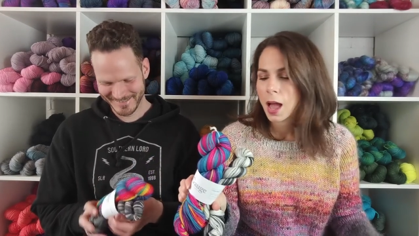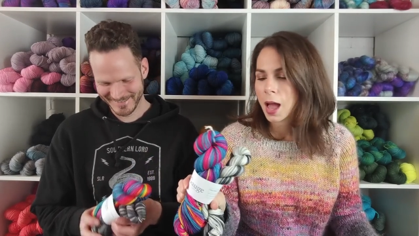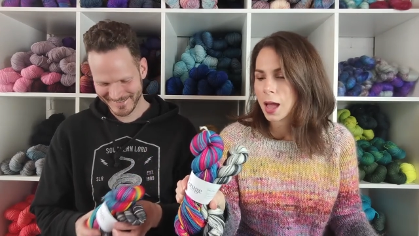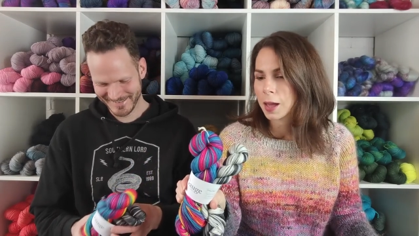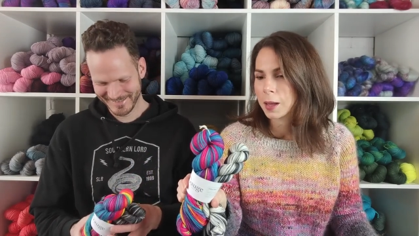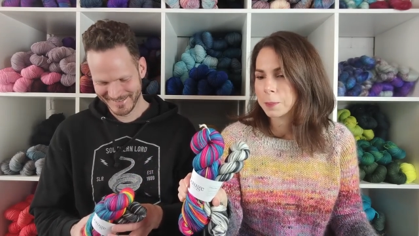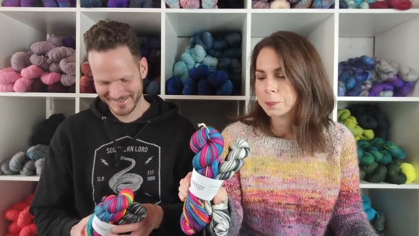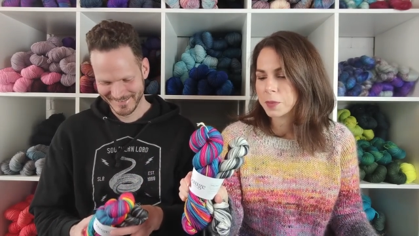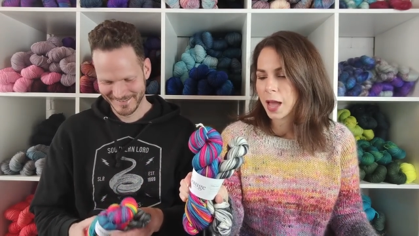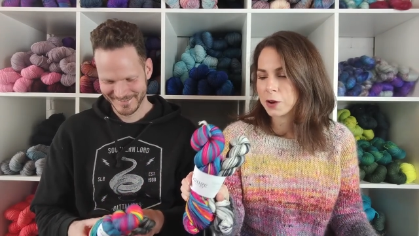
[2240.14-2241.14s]

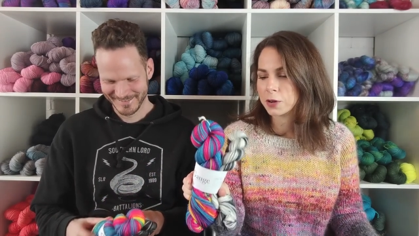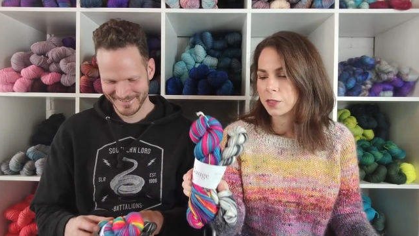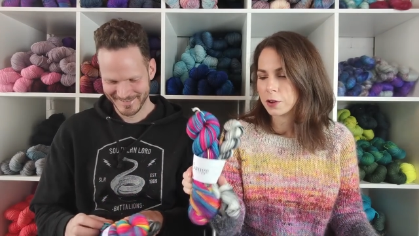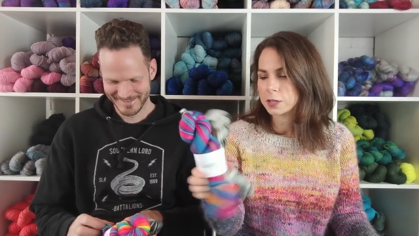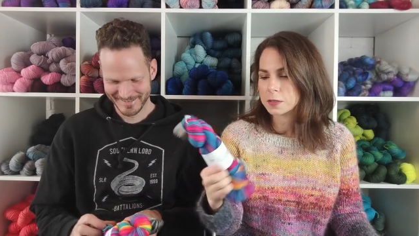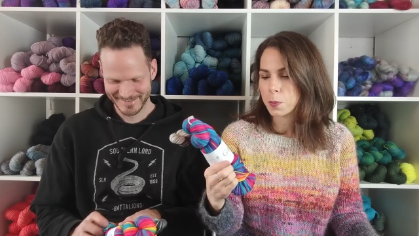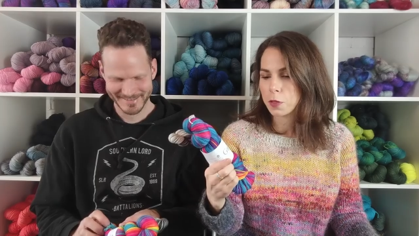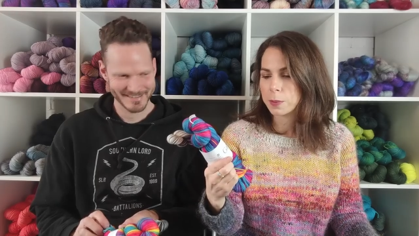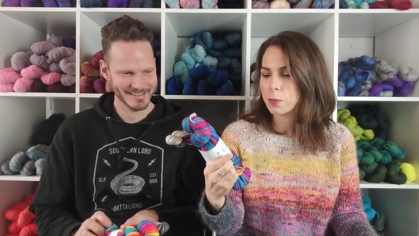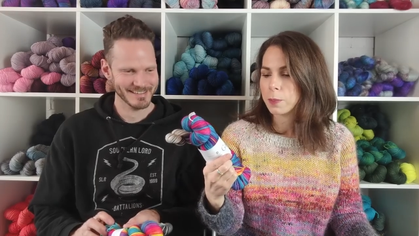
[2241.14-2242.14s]
Speaker 1: Um, I don't either. It doesn't
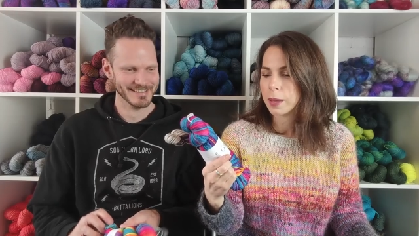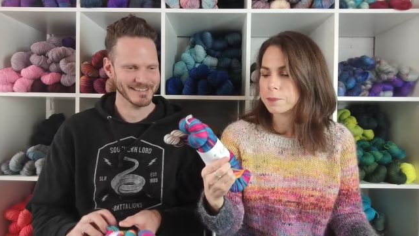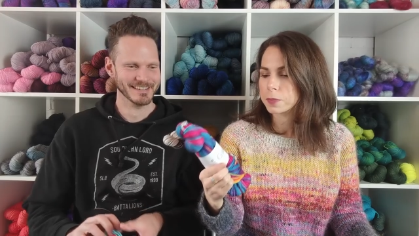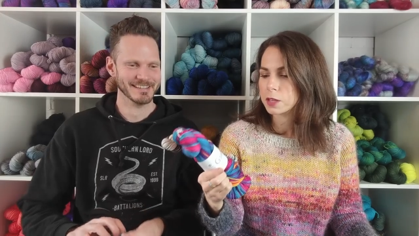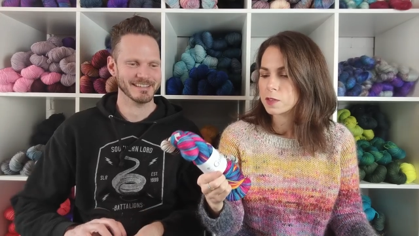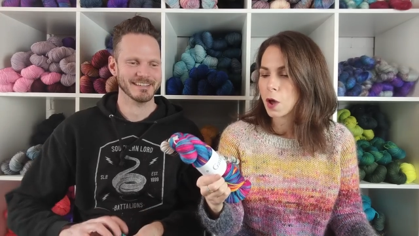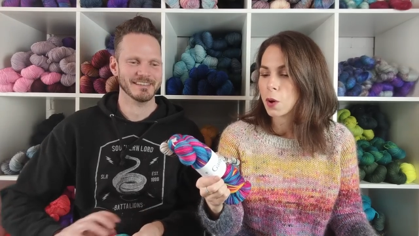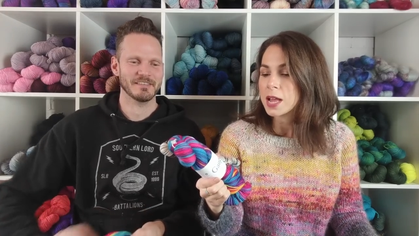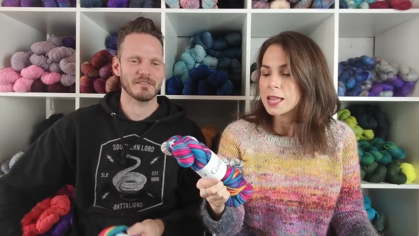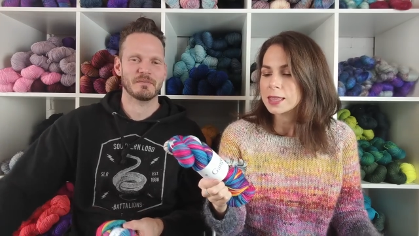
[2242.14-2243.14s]
bother me one bit.
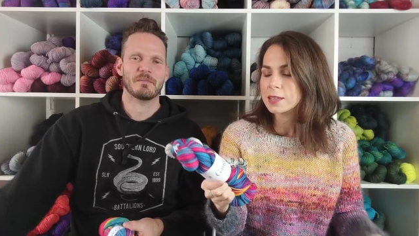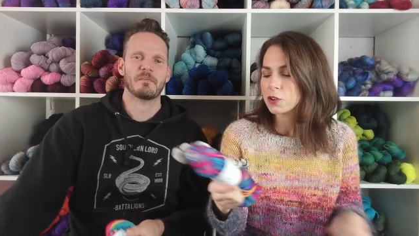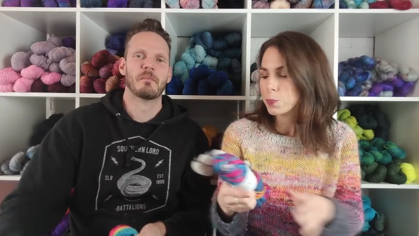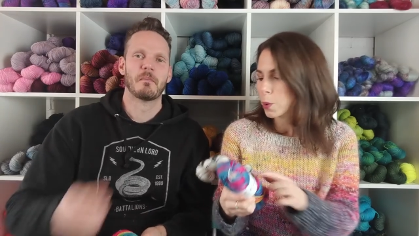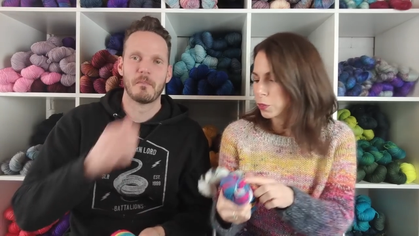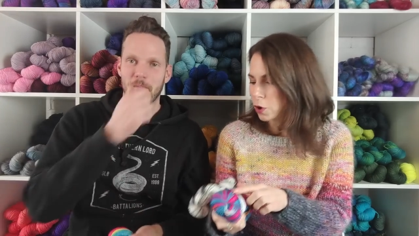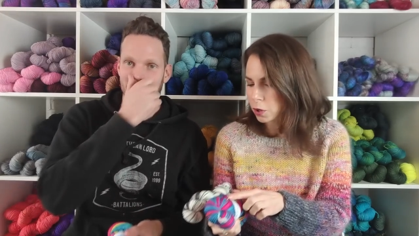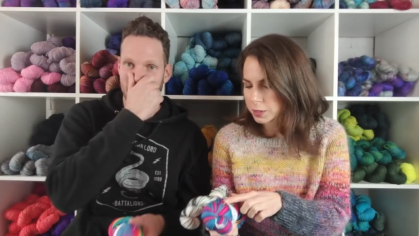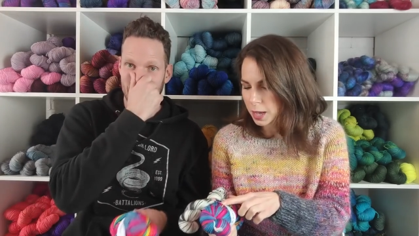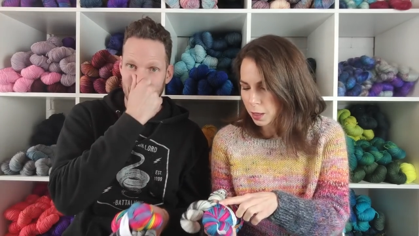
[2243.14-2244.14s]
So these are both
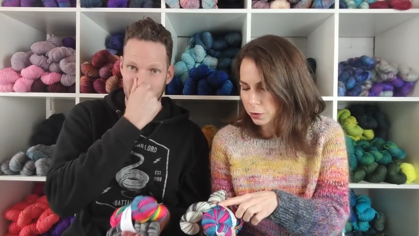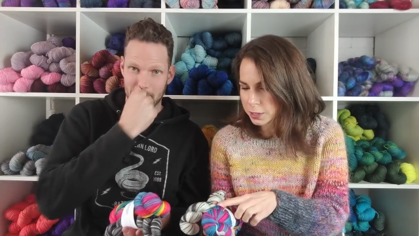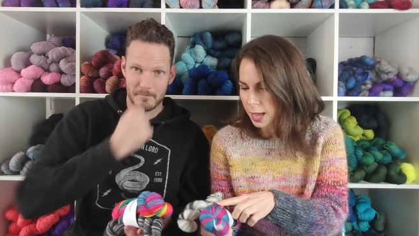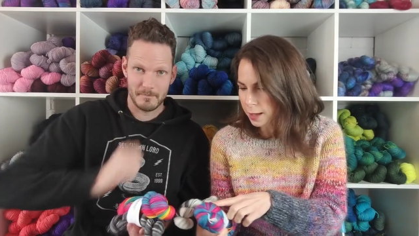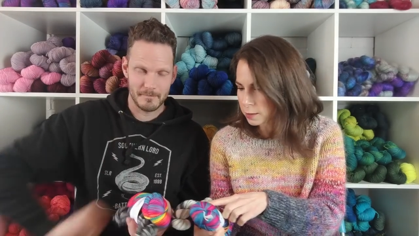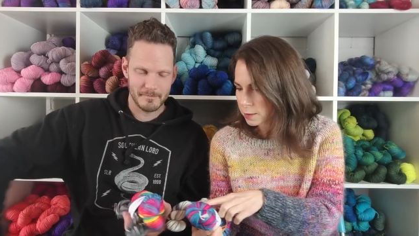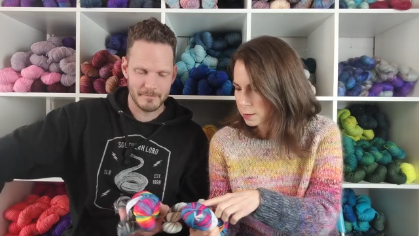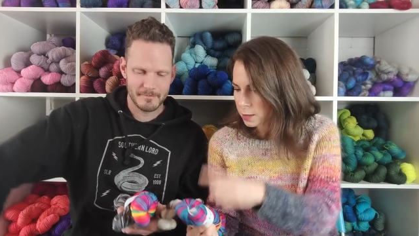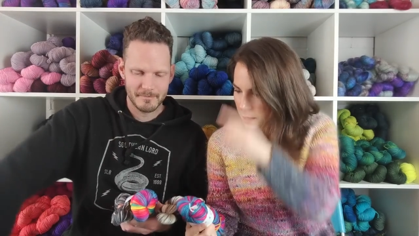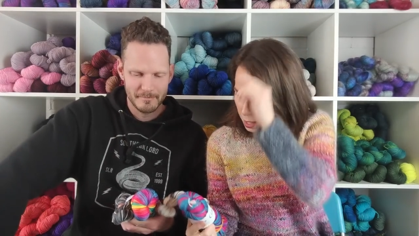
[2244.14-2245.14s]
called color tests.
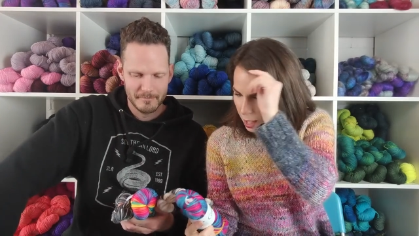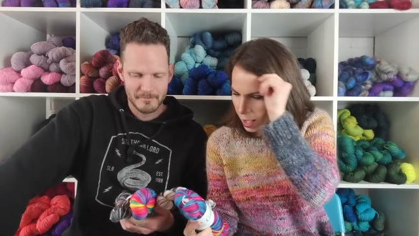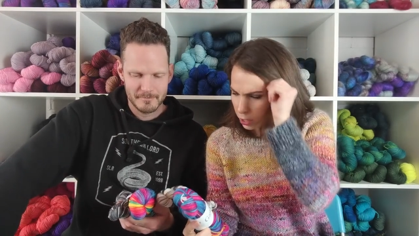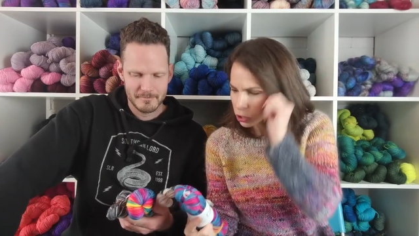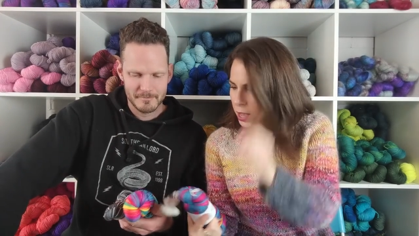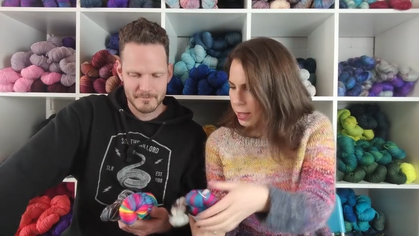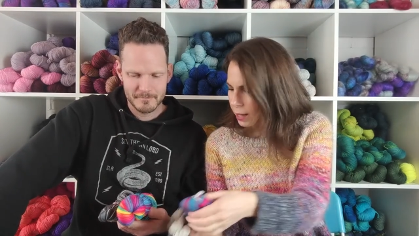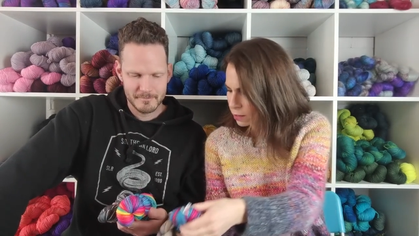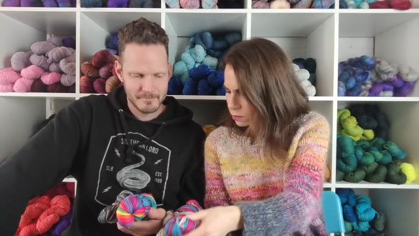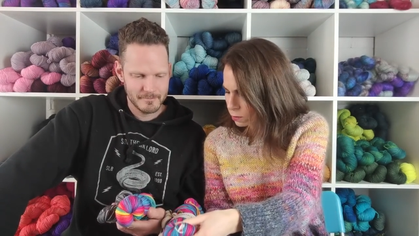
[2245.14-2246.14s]
I actually, I
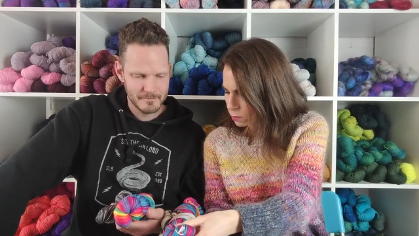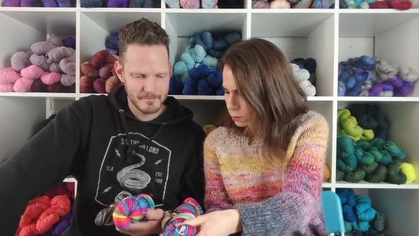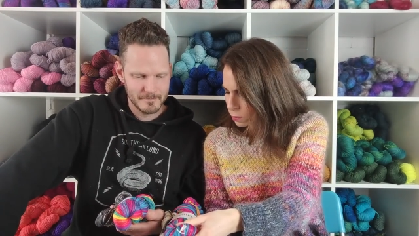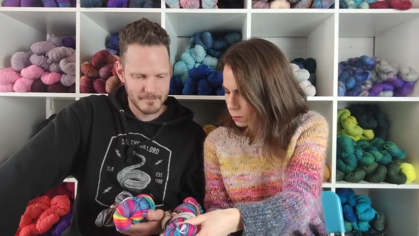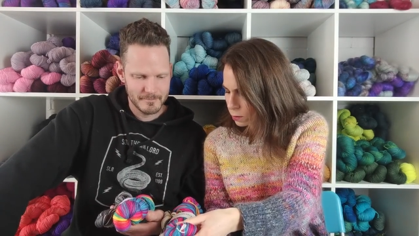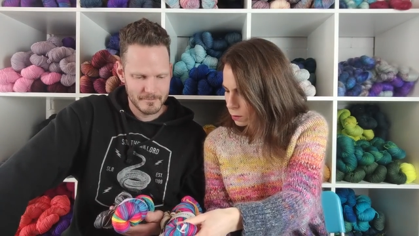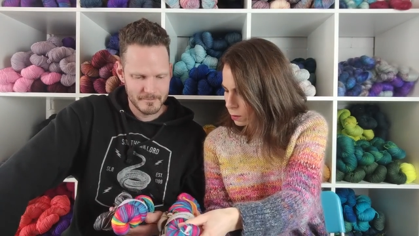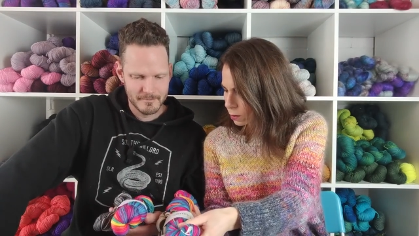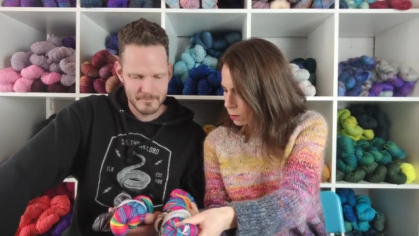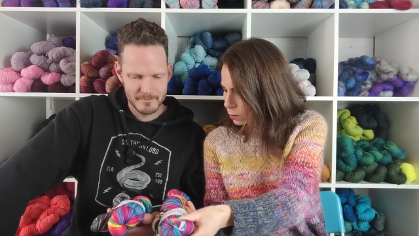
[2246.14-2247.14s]
guess, do
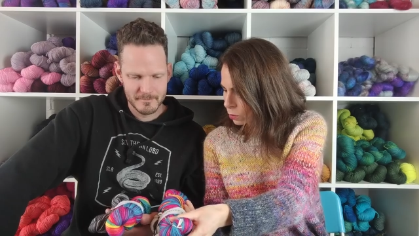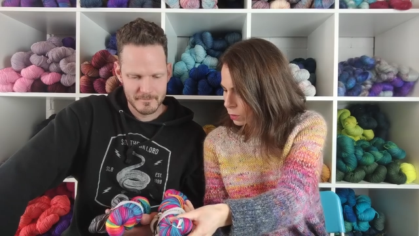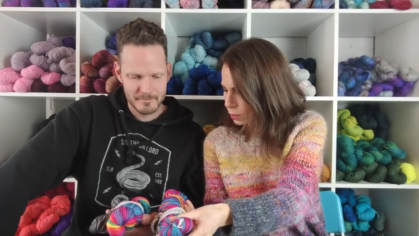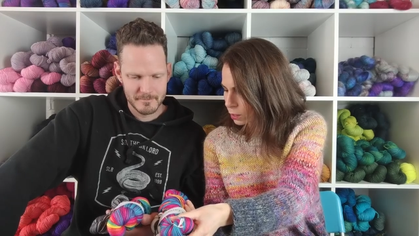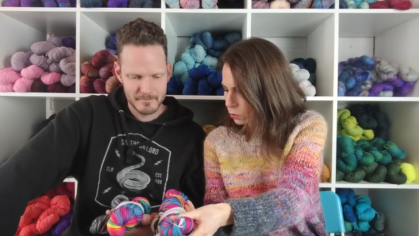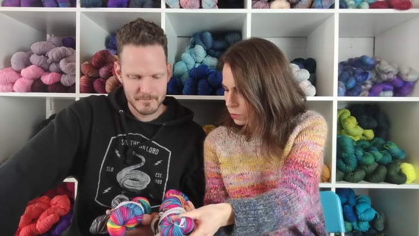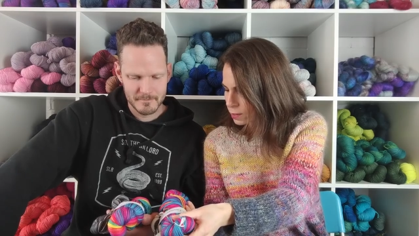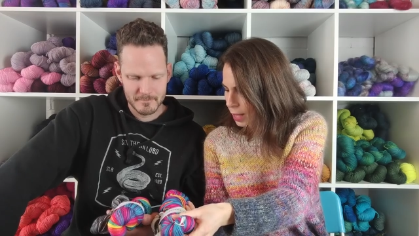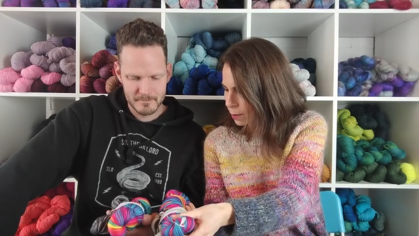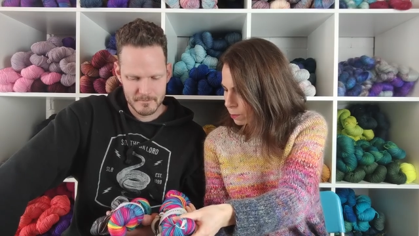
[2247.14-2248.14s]
you think that they're the
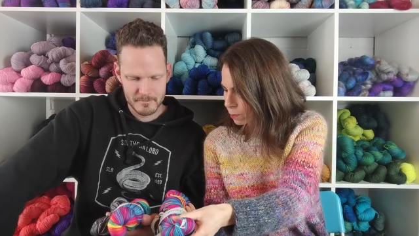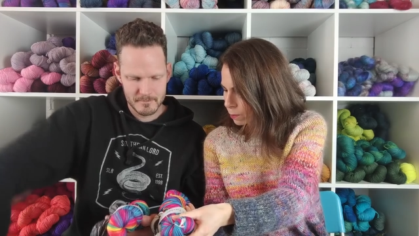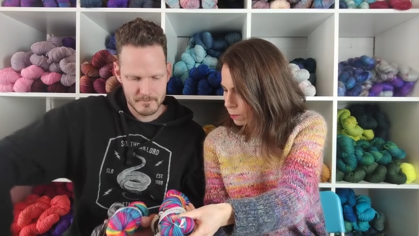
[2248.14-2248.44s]
same?